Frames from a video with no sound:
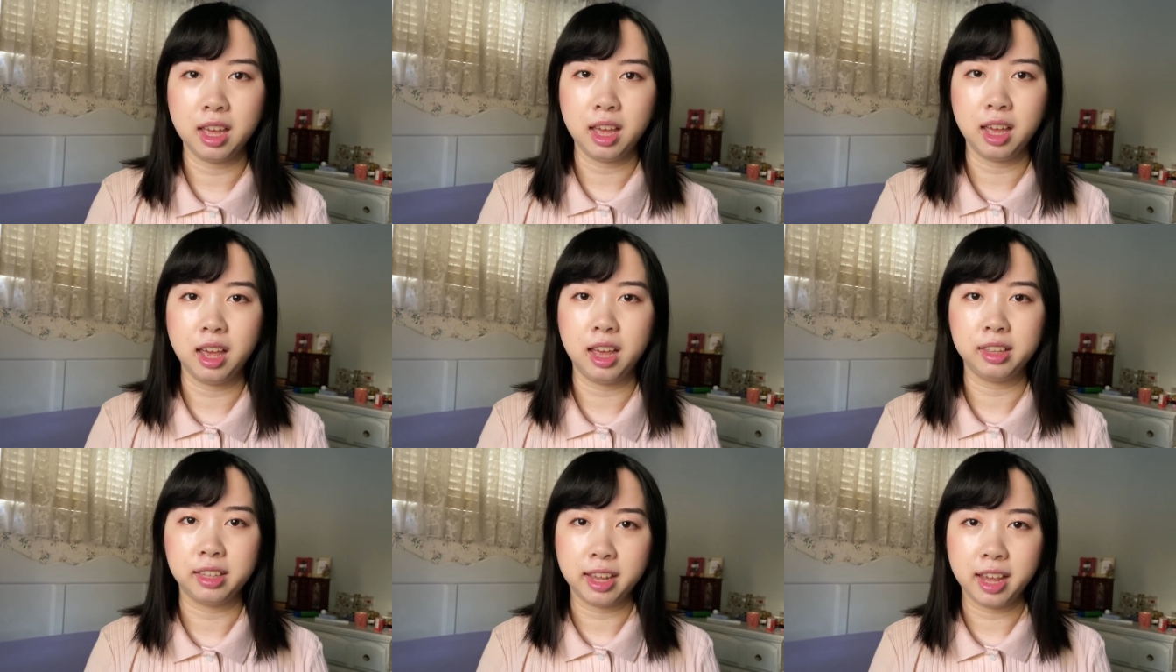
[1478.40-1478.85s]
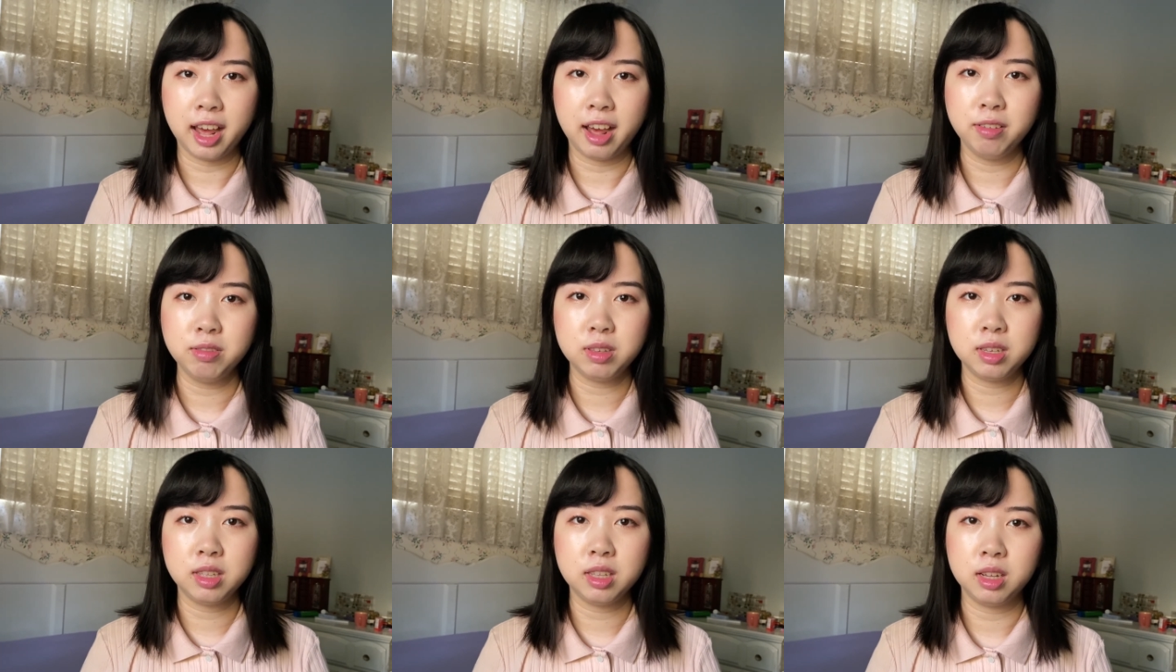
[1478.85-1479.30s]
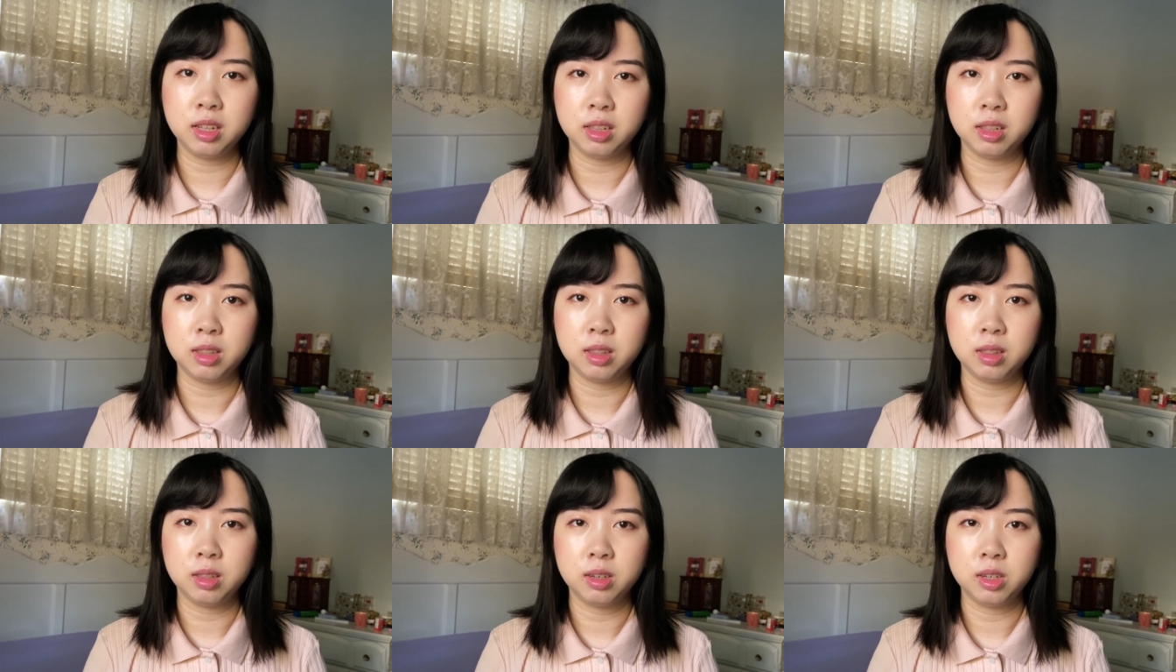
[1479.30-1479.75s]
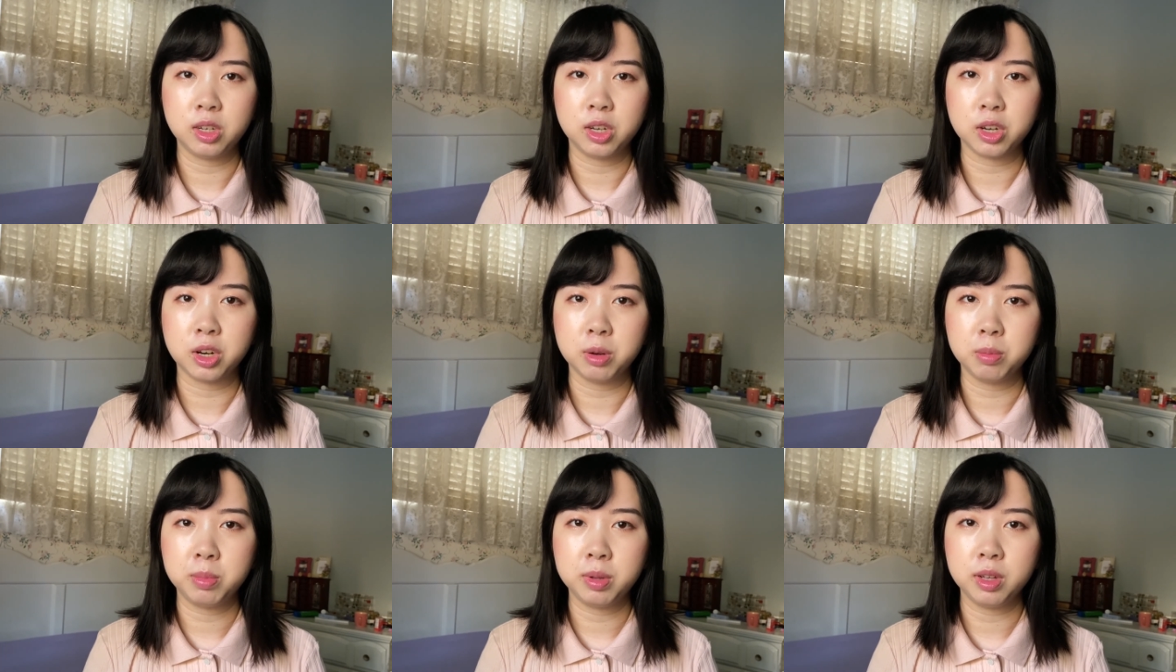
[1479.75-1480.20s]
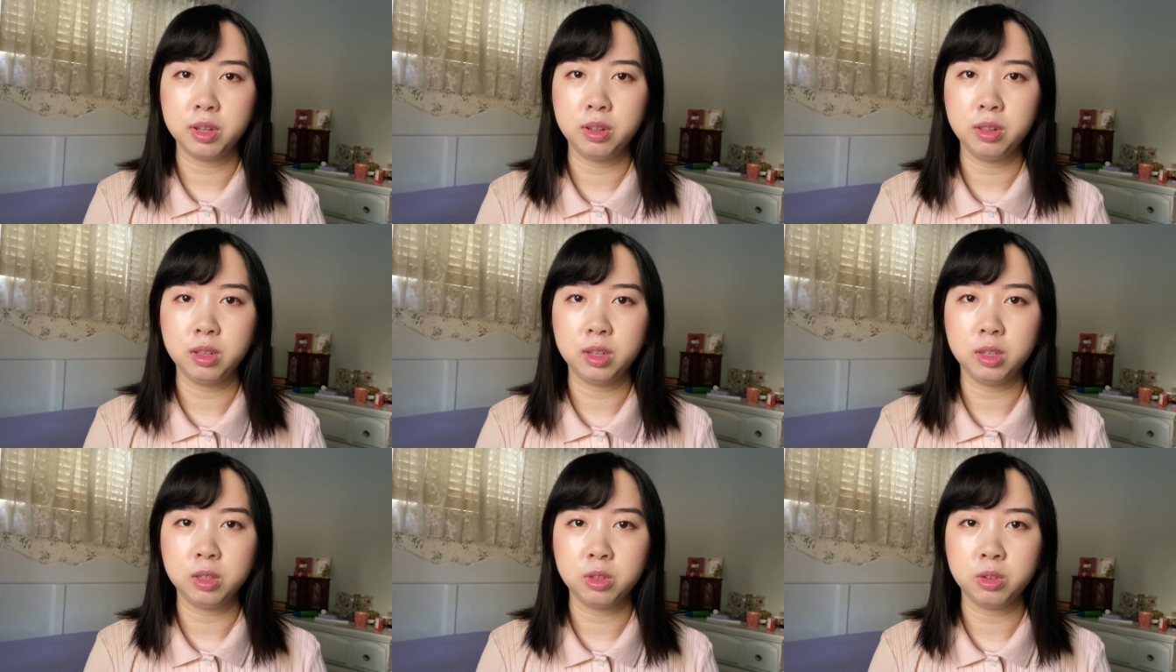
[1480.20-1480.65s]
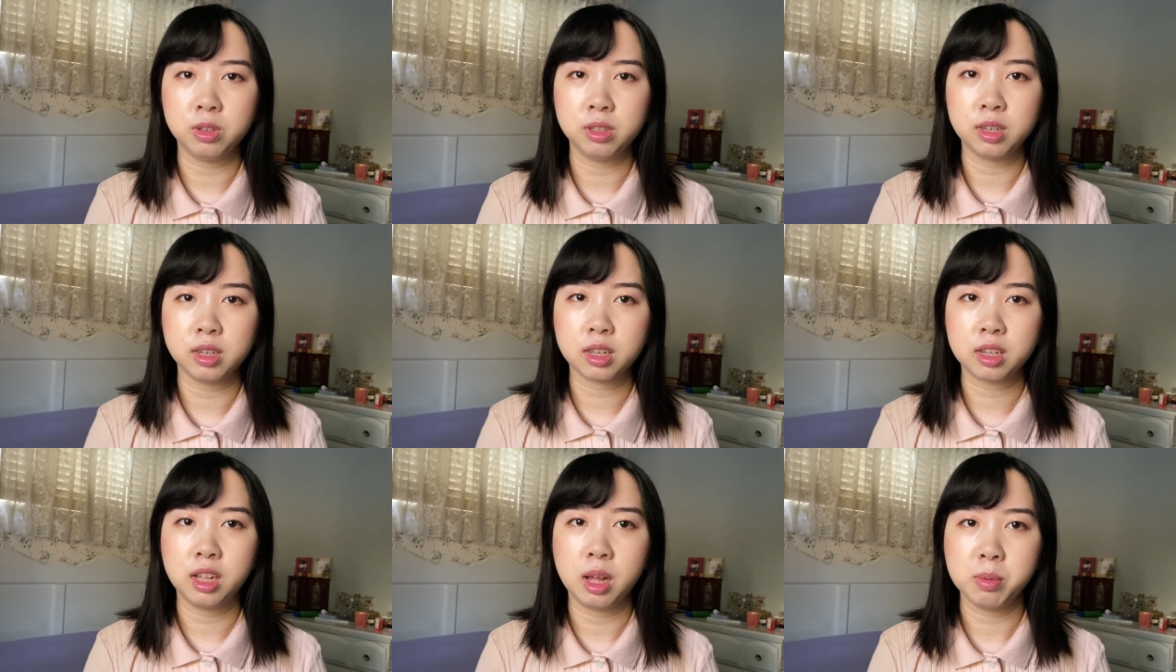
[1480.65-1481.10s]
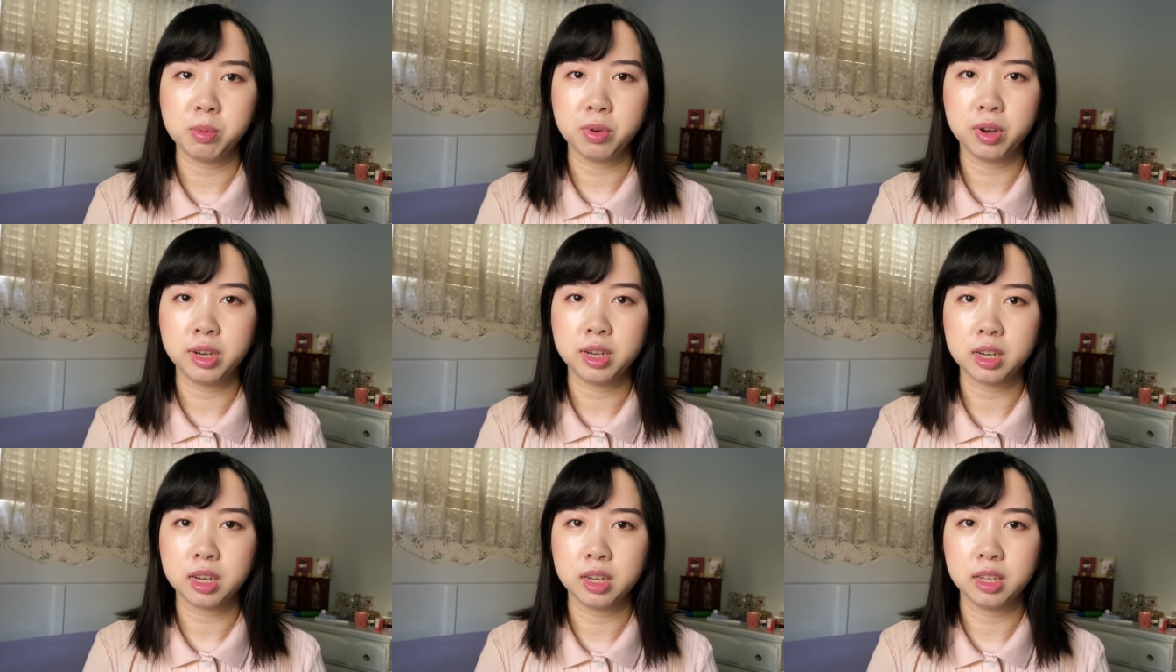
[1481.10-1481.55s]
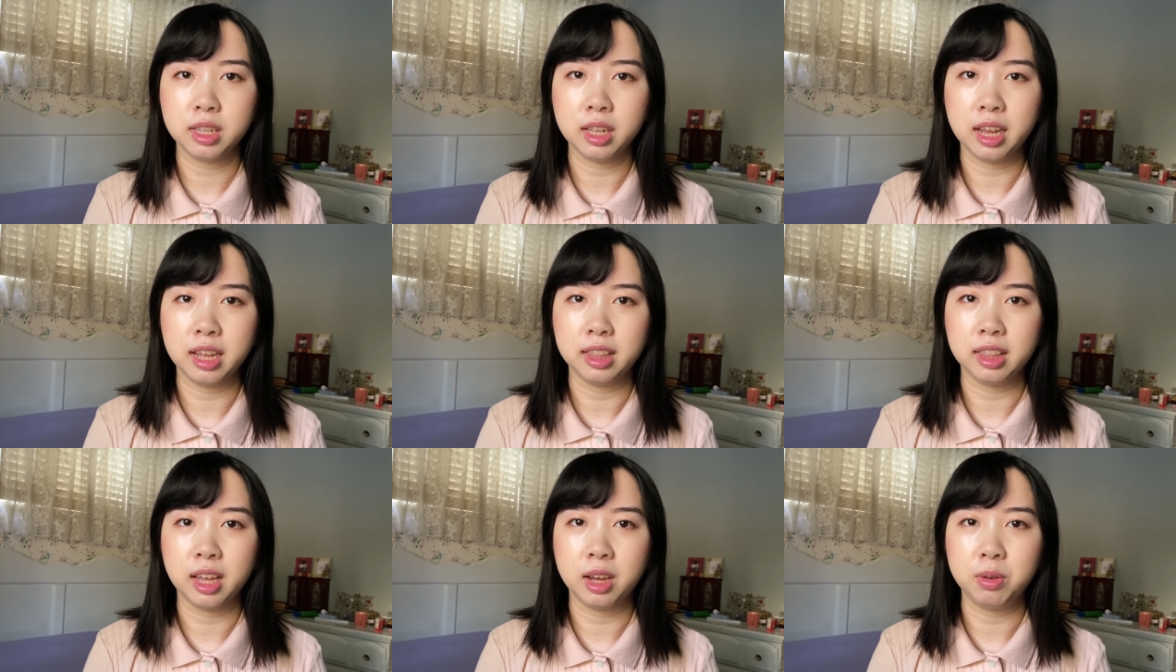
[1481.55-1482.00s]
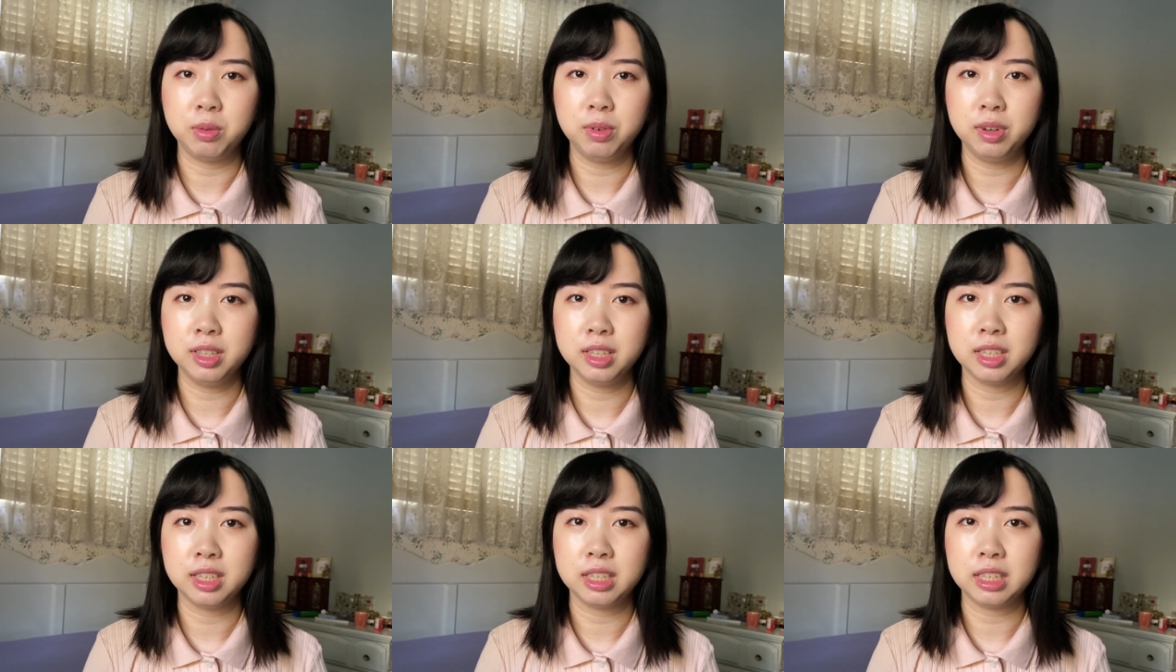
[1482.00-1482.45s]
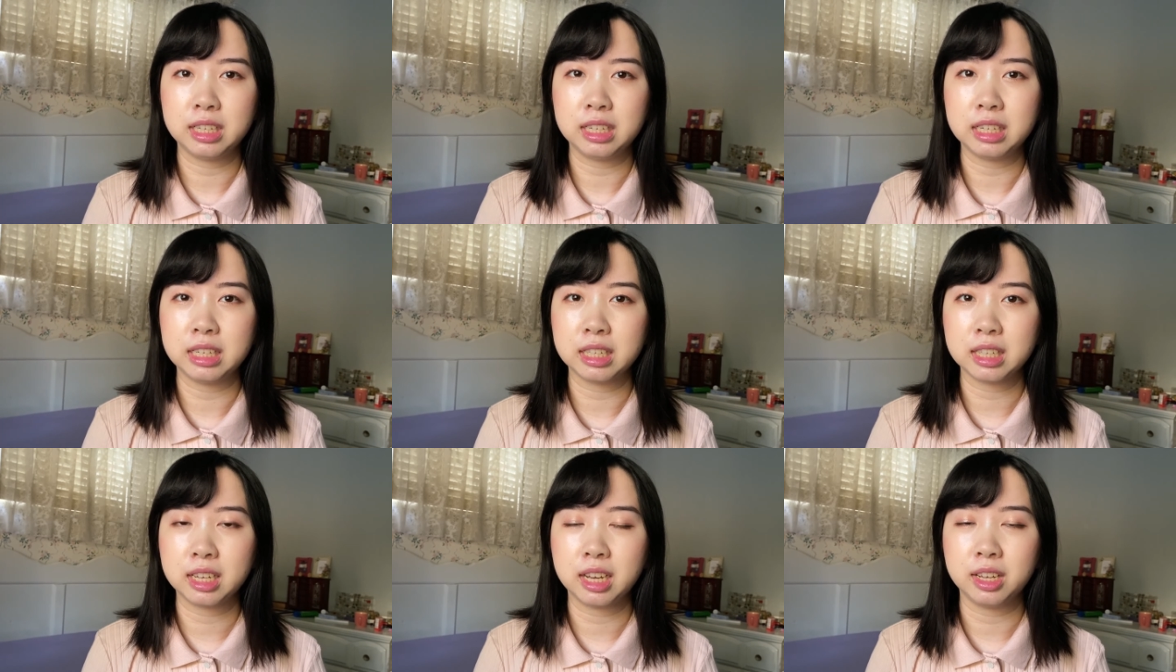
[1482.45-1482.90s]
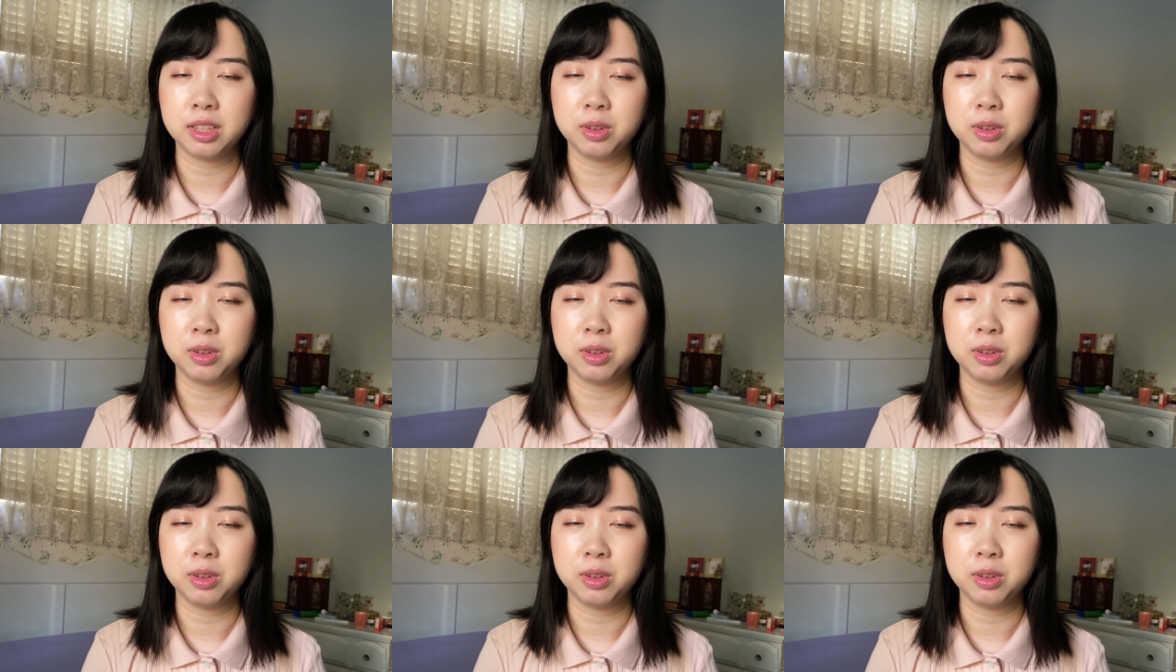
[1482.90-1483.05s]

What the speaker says: And I have seen the Sugar Pill Little Twin Stars collaboration, and that one is just kind